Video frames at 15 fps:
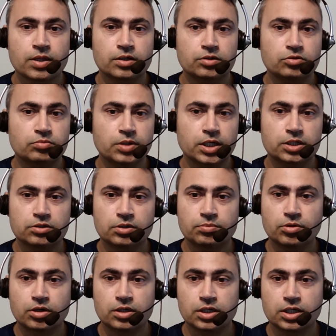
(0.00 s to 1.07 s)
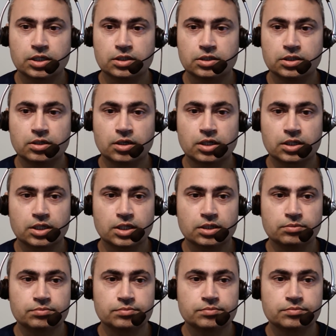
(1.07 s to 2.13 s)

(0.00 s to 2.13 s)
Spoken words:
Too bad you are born at the wrong time.